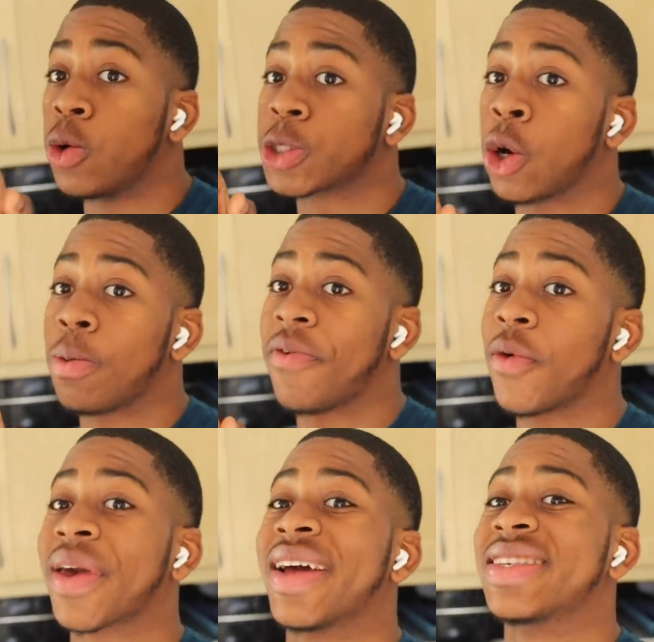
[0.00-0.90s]
Also, before
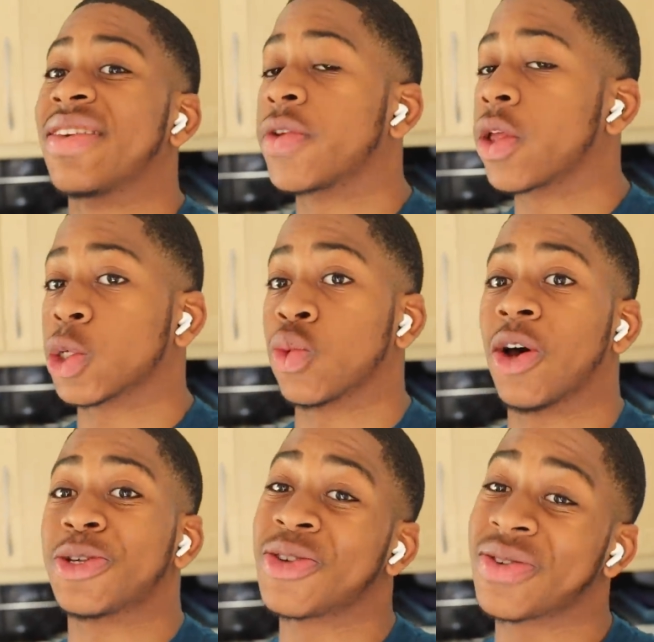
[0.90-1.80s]
we get into the video, I just wanna
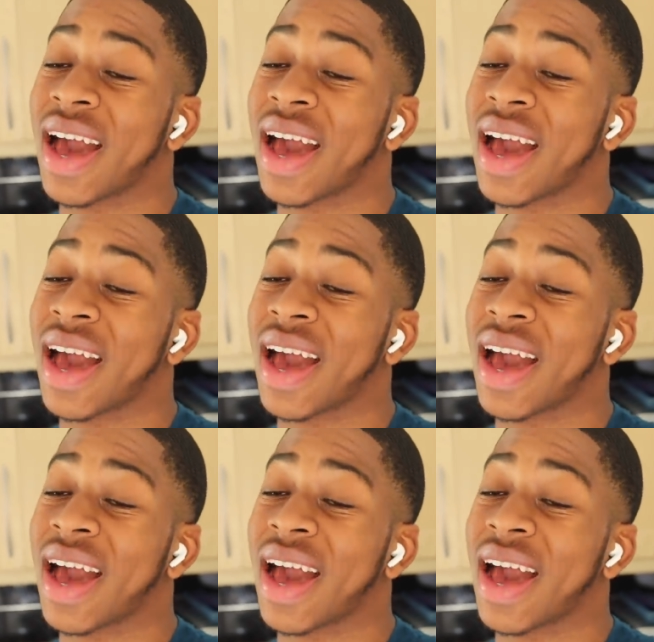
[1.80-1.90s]
ask you